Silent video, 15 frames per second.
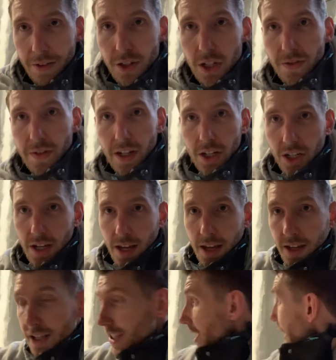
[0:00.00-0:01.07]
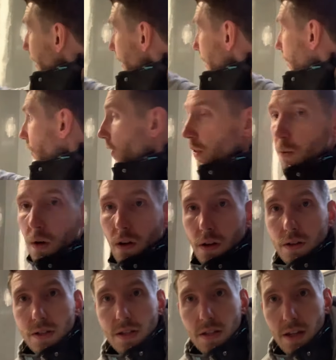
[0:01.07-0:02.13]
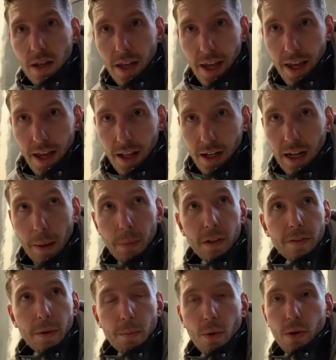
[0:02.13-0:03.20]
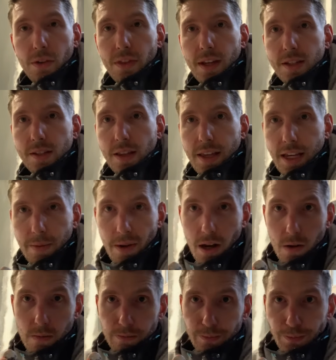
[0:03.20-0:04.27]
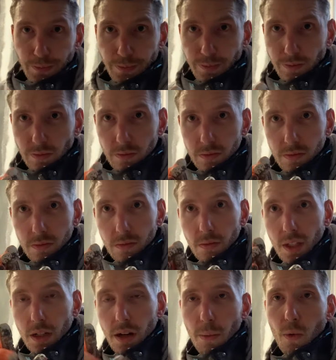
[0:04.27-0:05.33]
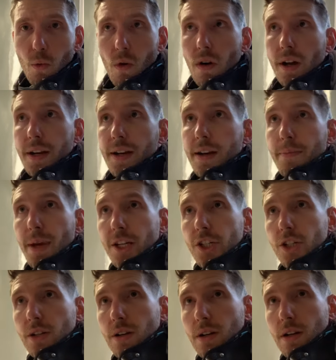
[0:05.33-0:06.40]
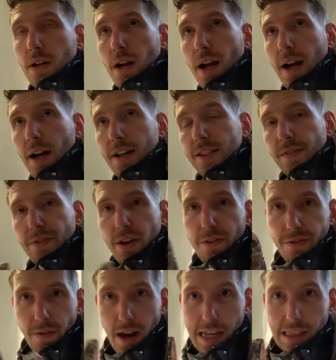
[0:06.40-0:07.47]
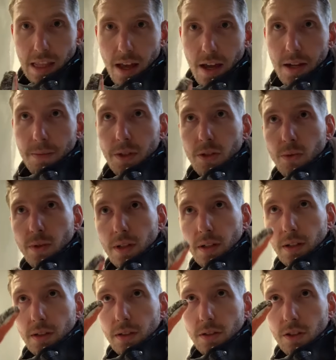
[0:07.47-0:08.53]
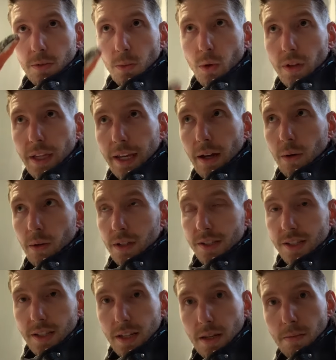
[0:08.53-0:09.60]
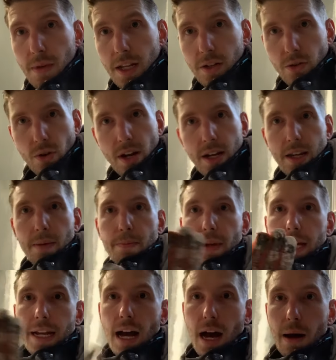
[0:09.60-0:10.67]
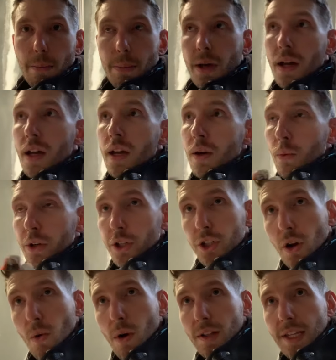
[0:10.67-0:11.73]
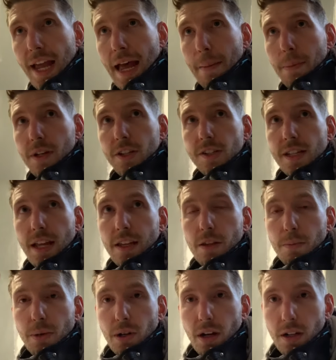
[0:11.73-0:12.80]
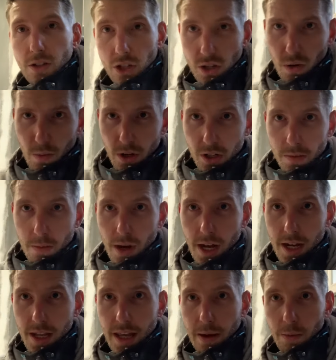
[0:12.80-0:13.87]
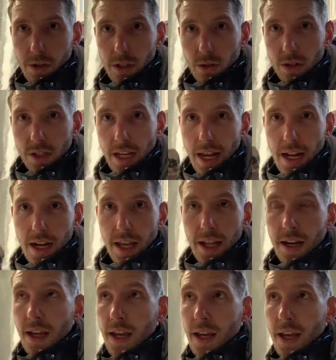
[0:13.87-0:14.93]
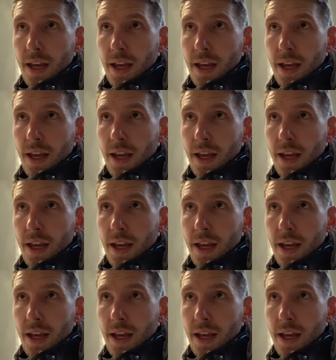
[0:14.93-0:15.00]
just finished sanding all the walls, and a couple of important things to think about. Number one, make sure it's a very fine line between smoothing out a seam and creating a big hump. What you don't want to happen is that you put on so much mud that when you sand it,